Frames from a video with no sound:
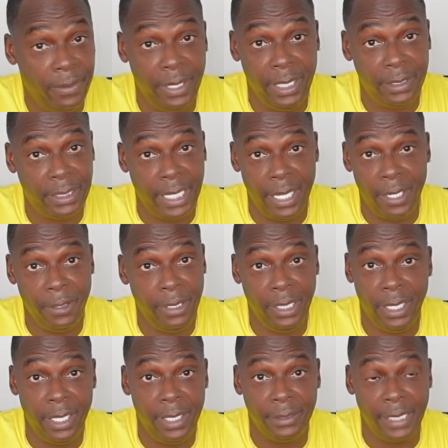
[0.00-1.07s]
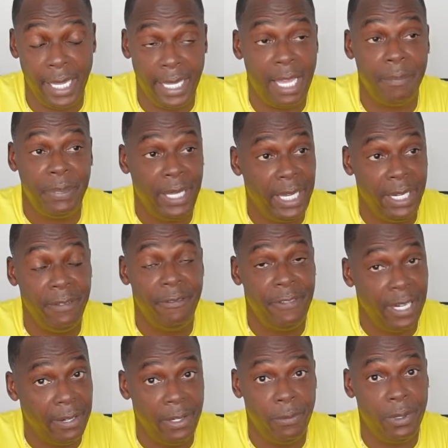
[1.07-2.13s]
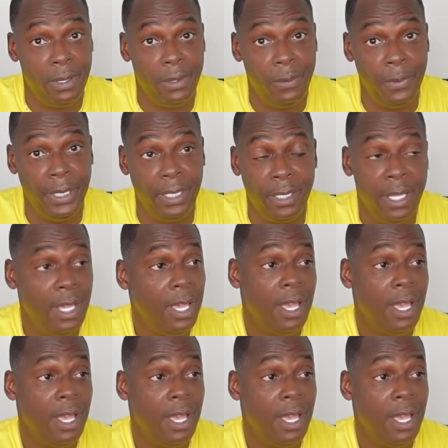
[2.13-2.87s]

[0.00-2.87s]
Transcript: great salary, guys. I got paid very well a week.